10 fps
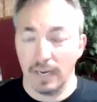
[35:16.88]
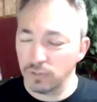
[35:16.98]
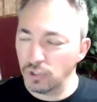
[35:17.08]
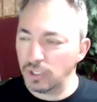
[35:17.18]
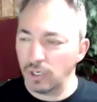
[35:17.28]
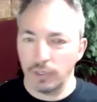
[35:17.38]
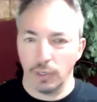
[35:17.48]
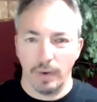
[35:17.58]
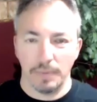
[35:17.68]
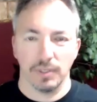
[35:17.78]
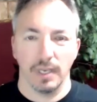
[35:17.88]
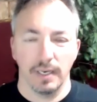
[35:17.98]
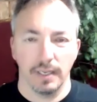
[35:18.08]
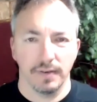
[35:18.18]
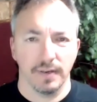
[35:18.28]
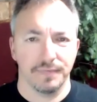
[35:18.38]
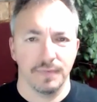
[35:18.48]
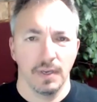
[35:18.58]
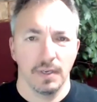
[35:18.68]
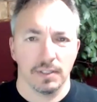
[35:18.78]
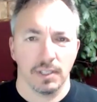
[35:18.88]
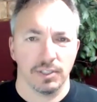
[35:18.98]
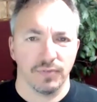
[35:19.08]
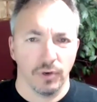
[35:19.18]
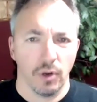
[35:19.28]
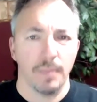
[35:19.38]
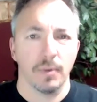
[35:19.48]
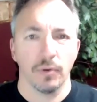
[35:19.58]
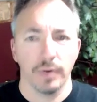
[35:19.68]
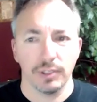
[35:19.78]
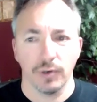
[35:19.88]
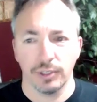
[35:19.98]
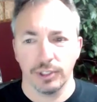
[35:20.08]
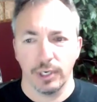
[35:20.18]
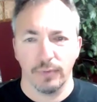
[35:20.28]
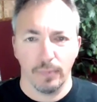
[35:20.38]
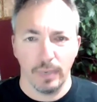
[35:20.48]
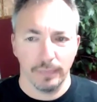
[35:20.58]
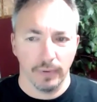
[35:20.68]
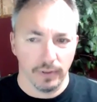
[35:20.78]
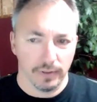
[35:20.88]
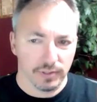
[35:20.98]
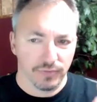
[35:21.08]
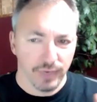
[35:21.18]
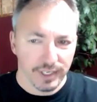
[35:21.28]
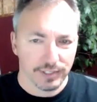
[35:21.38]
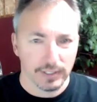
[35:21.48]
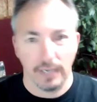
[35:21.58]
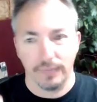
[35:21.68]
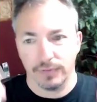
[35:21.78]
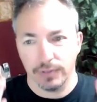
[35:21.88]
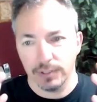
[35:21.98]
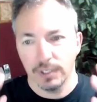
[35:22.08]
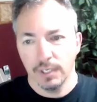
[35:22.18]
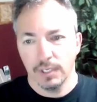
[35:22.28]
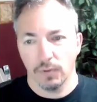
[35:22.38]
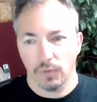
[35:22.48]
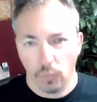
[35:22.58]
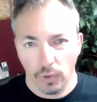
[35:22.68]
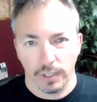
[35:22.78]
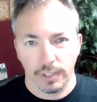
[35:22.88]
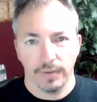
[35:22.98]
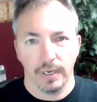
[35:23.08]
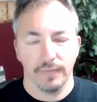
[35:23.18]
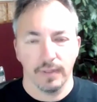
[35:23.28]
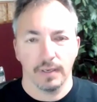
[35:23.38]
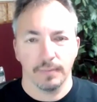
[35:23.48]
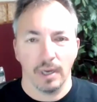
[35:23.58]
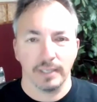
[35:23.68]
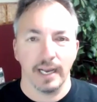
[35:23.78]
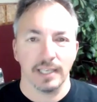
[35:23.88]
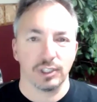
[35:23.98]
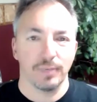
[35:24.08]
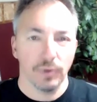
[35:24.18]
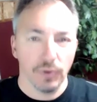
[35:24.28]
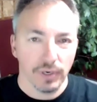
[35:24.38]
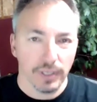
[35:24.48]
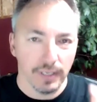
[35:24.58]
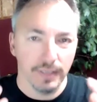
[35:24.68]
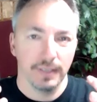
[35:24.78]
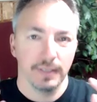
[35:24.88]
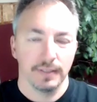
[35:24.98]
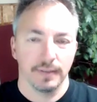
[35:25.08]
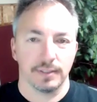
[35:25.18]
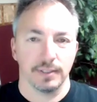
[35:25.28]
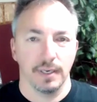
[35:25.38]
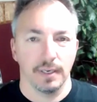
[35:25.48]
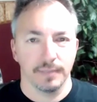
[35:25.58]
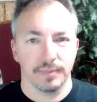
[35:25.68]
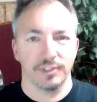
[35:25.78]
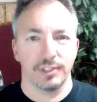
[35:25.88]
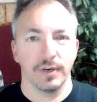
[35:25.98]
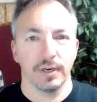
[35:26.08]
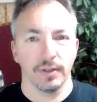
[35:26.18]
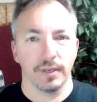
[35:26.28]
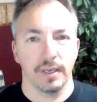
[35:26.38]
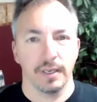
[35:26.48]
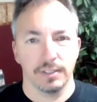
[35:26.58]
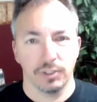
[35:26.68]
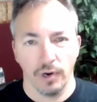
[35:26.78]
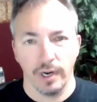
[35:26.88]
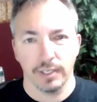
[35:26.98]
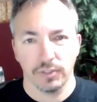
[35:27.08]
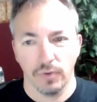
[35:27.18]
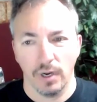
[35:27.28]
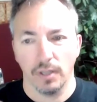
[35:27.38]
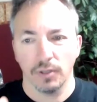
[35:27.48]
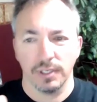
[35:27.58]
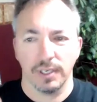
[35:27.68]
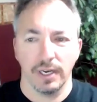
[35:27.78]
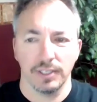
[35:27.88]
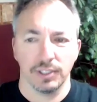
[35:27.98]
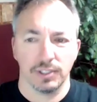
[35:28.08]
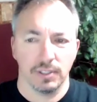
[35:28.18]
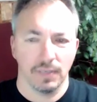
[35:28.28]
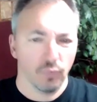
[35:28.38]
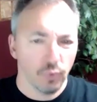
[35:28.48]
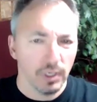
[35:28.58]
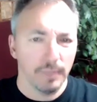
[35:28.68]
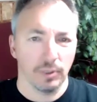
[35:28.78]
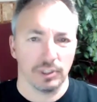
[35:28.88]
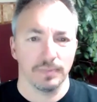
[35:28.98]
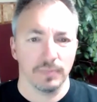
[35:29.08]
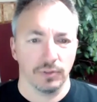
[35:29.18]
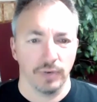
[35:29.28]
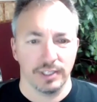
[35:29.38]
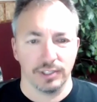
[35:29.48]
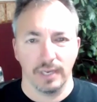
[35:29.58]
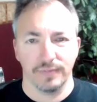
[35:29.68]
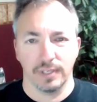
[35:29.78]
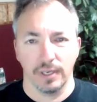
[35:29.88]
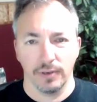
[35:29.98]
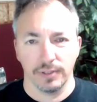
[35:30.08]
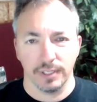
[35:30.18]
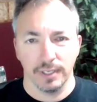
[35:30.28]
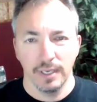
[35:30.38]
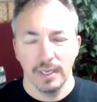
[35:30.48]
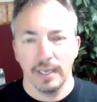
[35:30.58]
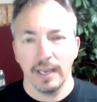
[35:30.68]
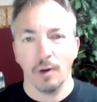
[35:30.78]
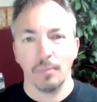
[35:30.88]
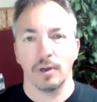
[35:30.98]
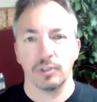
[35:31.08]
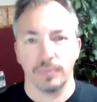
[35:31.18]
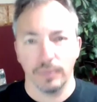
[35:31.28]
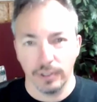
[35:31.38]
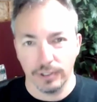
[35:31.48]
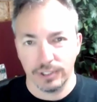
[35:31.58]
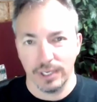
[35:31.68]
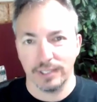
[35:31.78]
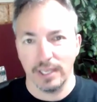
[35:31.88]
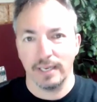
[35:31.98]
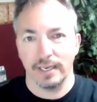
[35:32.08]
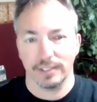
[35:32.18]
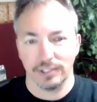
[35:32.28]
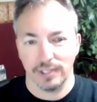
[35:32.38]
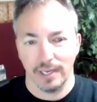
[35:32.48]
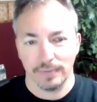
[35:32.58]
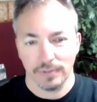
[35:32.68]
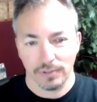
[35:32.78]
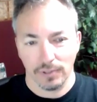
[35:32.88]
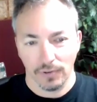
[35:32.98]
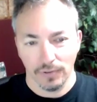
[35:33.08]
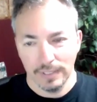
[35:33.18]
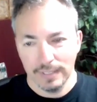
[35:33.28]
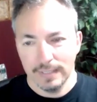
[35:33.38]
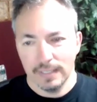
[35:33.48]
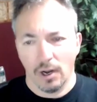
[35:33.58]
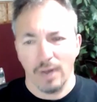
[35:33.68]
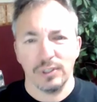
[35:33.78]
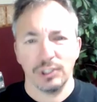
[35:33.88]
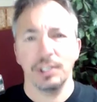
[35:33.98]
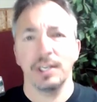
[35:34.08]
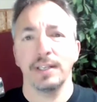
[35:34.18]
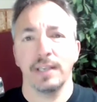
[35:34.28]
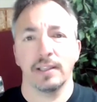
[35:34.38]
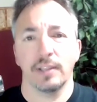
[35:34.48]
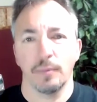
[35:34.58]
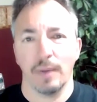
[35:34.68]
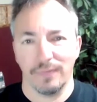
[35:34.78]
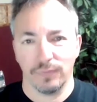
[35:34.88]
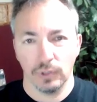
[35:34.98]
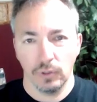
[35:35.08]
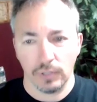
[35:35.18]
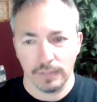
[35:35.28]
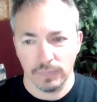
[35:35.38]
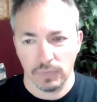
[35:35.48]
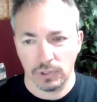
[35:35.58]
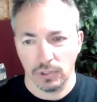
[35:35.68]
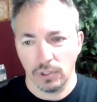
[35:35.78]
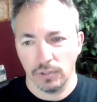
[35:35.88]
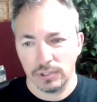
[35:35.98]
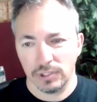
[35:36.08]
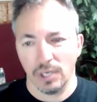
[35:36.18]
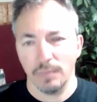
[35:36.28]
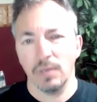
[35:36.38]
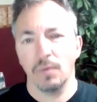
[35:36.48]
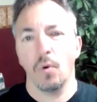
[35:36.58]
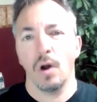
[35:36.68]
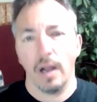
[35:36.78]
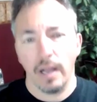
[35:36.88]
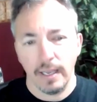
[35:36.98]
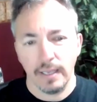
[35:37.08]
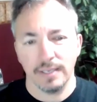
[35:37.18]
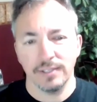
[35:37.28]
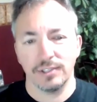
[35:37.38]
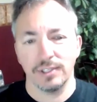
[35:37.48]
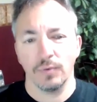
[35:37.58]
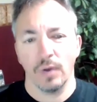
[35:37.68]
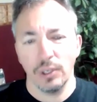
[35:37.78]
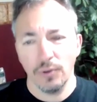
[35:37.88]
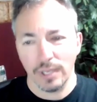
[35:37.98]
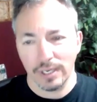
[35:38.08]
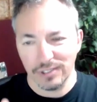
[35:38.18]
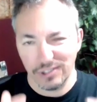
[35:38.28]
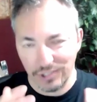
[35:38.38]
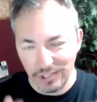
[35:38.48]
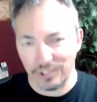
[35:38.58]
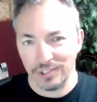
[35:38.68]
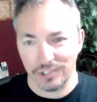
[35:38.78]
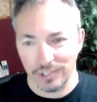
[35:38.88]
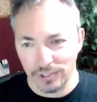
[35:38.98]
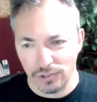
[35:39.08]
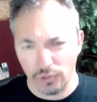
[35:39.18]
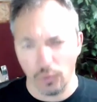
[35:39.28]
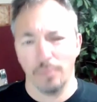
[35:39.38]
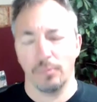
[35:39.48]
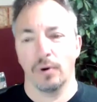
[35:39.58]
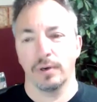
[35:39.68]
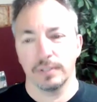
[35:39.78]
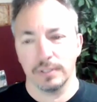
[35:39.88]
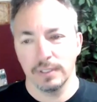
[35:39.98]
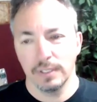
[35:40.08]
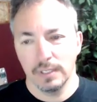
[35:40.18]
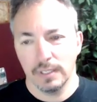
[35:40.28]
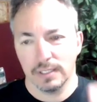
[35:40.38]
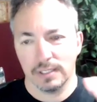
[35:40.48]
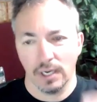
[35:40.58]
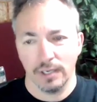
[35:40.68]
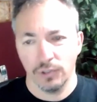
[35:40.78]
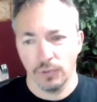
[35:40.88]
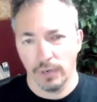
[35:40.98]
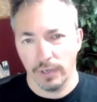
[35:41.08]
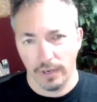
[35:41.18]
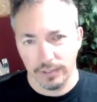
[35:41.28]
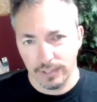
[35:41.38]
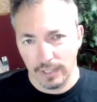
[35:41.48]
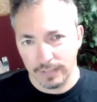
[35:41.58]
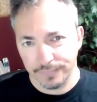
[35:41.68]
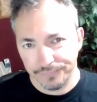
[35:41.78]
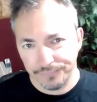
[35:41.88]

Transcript: I was looking on your website. Now you have such phenomenal resources there for people. There's free stuff. There's you know the work. You have the podcast community, which uh, I'm considering looking at joining as well. It looks like you guys just have really put some great stuff together to help entrepreneurs take that next step. And so Obviously, you didn't get there by fluke. So tell me why consist why you think consistency is so important that's gotten you where you are today.